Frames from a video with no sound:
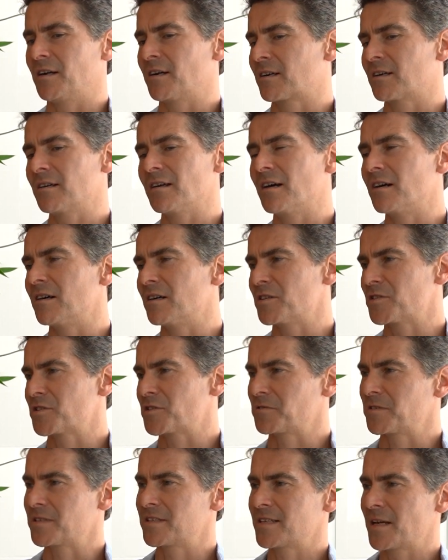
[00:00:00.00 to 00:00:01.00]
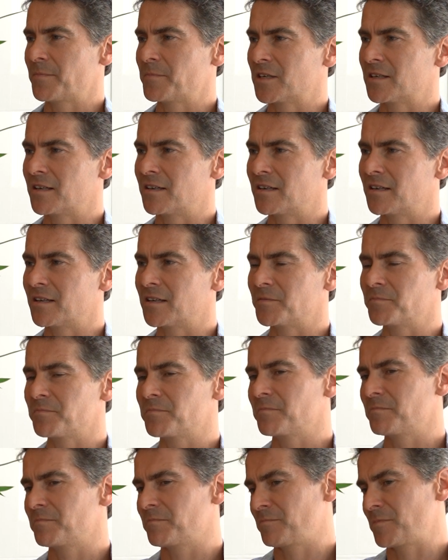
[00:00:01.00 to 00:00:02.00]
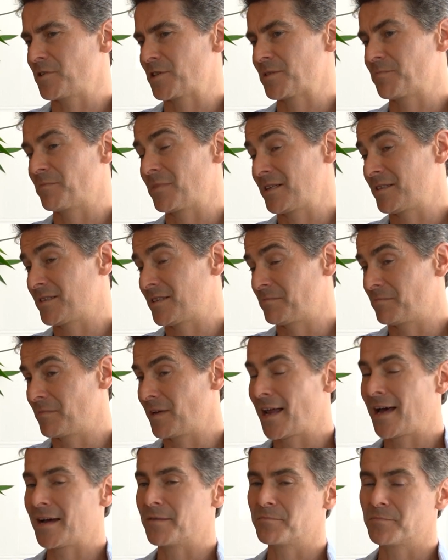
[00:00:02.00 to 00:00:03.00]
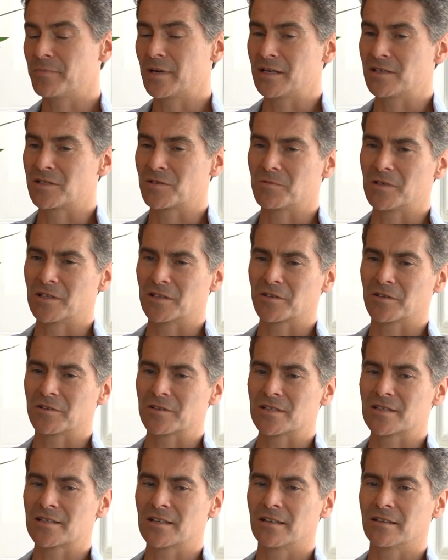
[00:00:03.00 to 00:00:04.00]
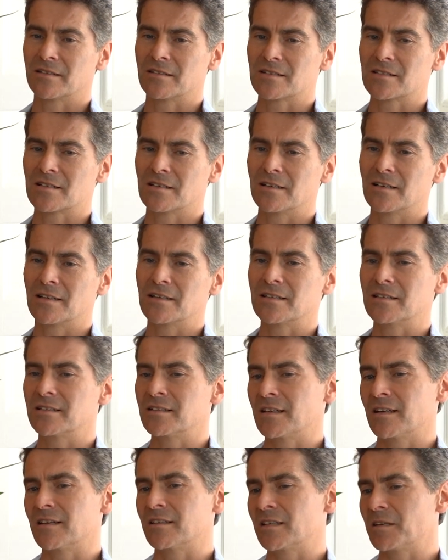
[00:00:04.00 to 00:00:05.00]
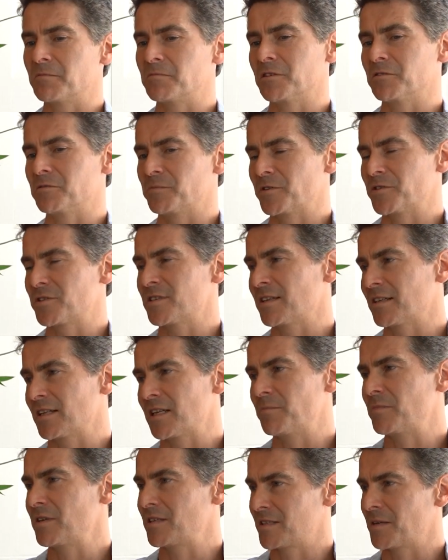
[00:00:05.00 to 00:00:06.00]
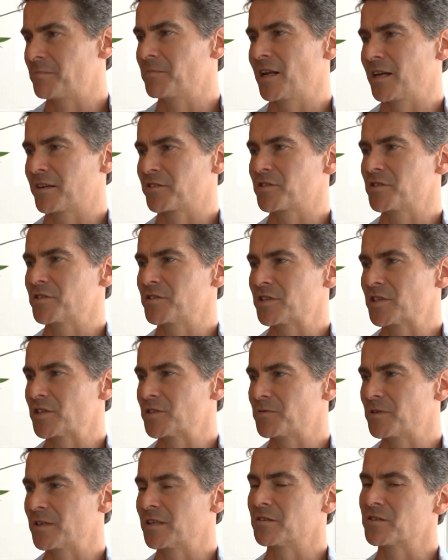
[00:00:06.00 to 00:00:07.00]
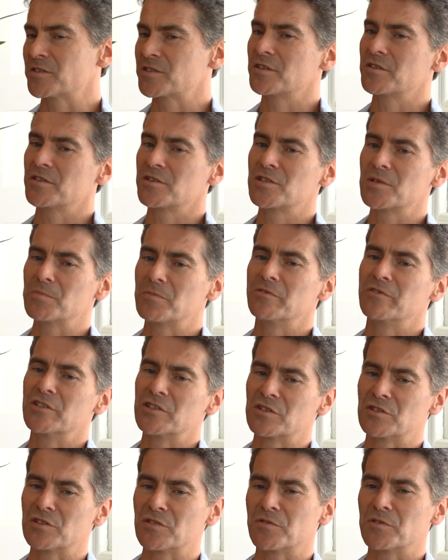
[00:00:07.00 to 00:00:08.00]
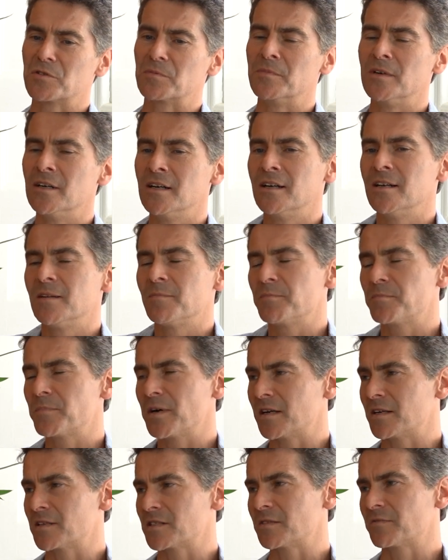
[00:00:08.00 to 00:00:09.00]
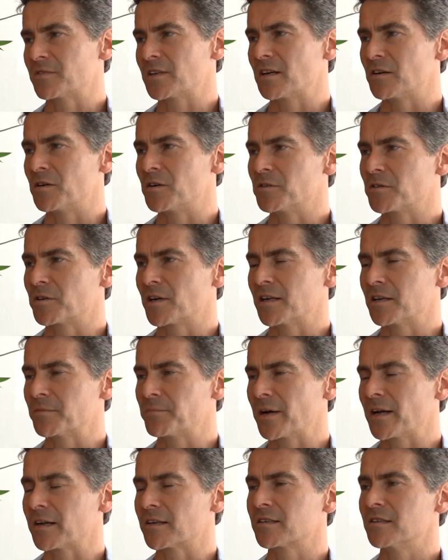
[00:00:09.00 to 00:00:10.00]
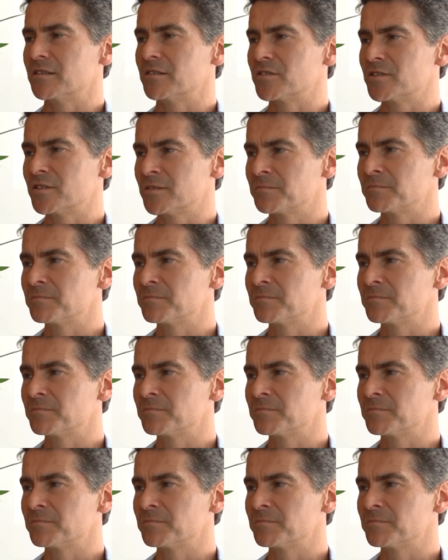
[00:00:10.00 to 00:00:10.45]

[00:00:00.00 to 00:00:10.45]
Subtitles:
class or a seminar, possibly some lab-based work on the science side, and there will almost certainly be some lectures as well. So the supervisions form part of that whole kind of package.